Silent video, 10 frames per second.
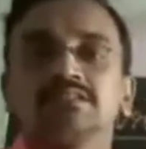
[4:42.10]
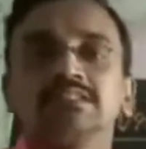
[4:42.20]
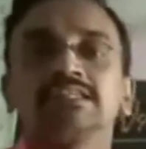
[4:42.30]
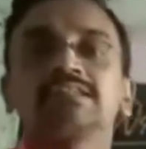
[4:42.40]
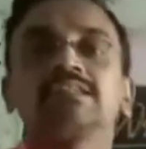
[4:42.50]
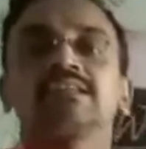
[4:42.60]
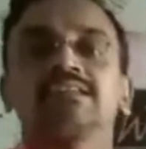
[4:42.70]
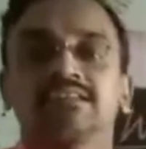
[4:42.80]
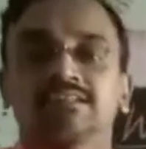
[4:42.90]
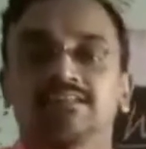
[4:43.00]
neatly
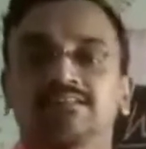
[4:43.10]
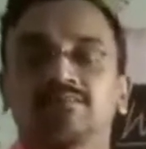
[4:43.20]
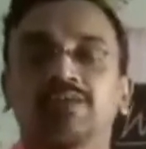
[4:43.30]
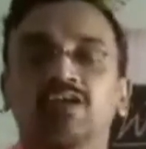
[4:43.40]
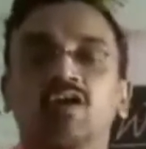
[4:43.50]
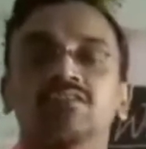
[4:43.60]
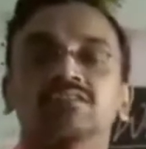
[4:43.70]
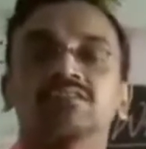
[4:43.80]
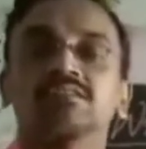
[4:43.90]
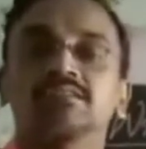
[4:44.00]
written,
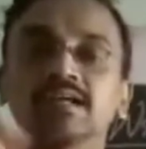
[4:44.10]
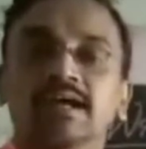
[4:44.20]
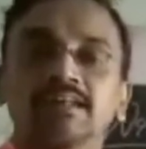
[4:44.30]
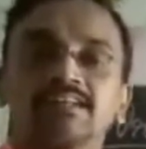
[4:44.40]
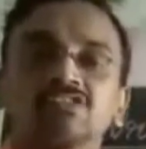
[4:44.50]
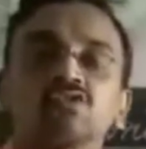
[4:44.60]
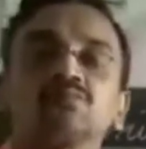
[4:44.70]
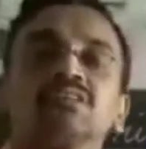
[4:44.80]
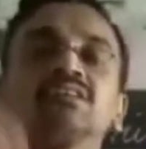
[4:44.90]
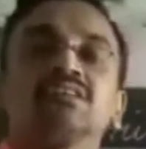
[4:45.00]
because the content should
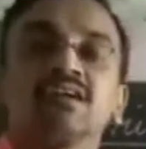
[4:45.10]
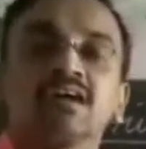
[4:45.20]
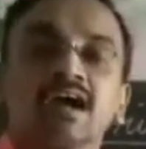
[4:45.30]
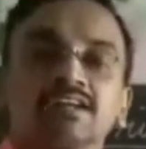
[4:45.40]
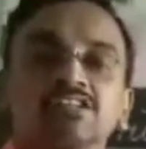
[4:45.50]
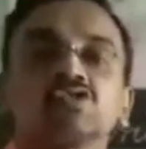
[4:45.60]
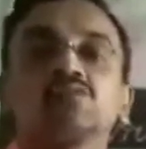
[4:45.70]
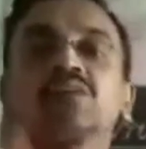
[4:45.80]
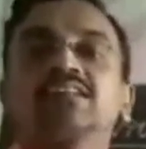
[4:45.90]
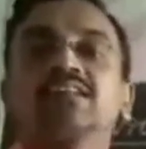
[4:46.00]
be understood
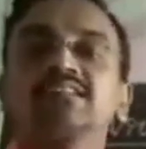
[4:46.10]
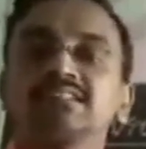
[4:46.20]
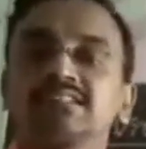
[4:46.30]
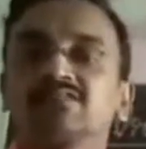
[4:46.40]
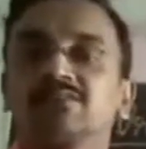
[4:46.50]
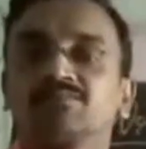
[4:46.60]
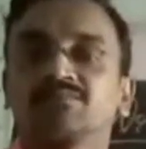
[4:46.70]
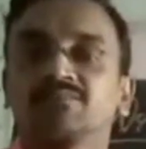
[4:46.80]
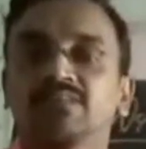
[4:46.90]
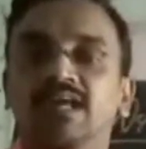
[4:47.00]
by the receiver.
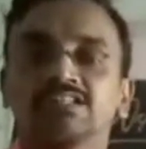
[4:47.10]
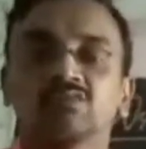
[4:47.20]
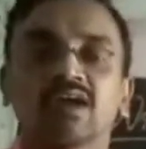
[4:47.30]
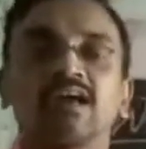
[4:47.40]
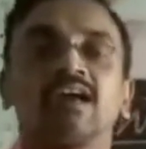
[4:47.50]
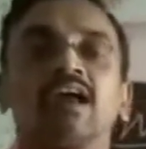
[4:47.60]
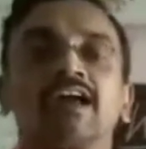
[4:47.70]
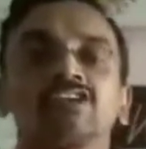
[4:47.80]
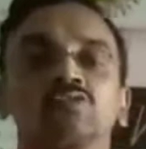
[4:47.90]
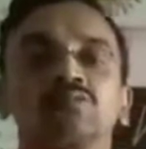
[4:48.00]
That's why
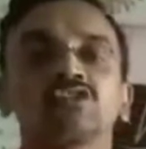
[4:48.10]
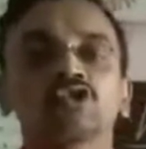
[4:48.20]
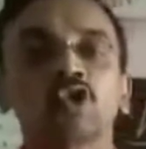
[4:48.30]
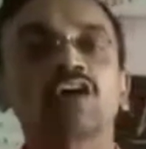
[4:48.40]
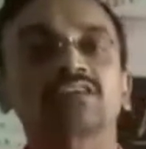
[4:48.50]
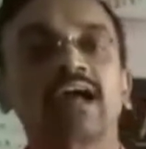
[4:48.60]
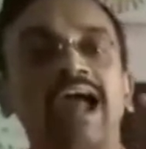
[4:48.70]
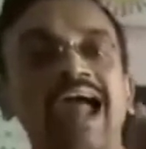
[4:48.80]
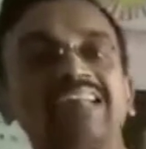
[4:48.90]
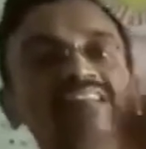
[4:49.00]
it should be short
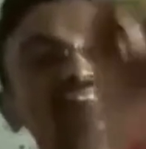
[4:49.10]
and